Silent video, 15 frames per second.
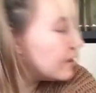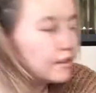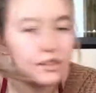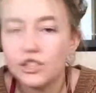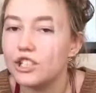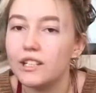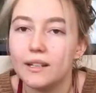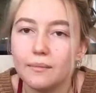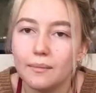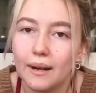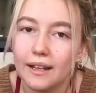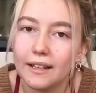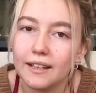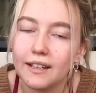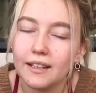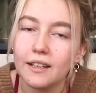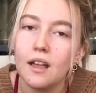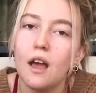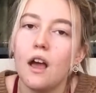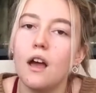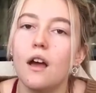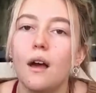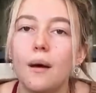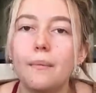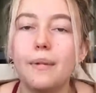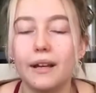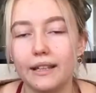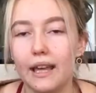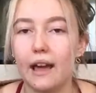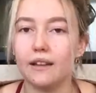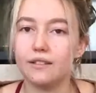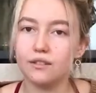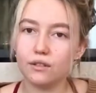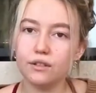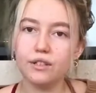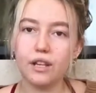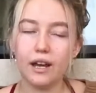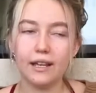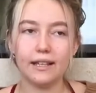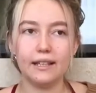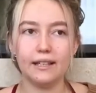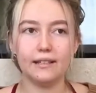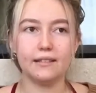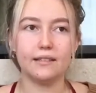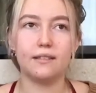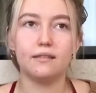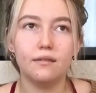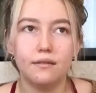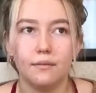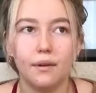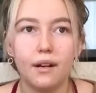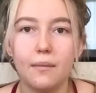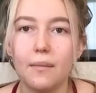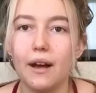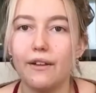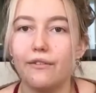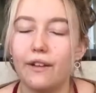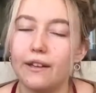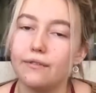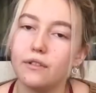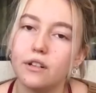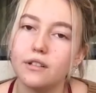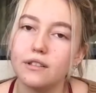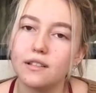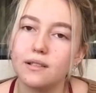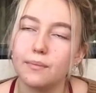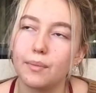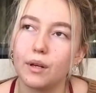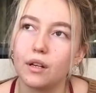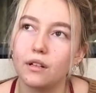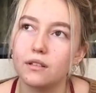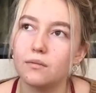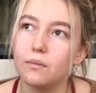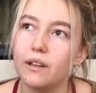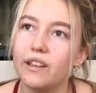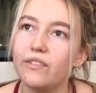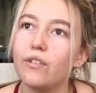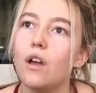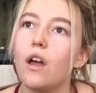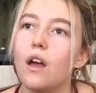she didn't blink. But yeah, Sonia is one of my favourites because we've